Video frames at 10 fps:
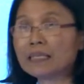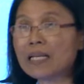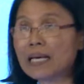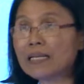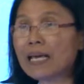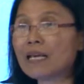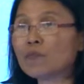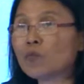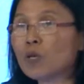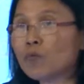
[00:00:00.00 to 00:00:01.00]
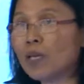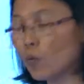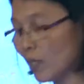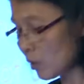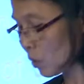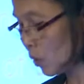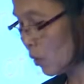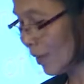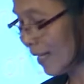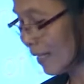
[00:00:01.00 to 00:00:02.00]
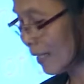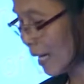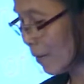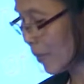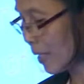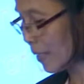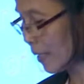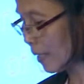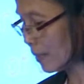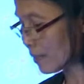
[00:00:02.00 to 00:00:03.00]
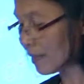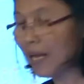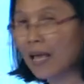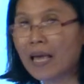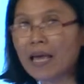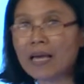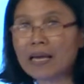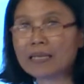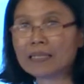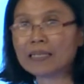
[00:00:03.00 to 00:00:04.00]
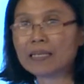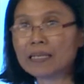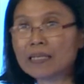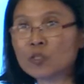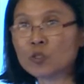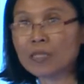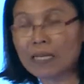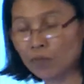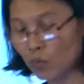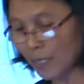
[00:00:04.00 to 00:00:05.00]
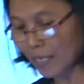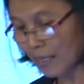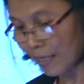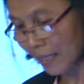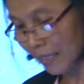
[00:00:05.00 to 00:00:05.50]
done and what we are going to do in the coming years. And that will be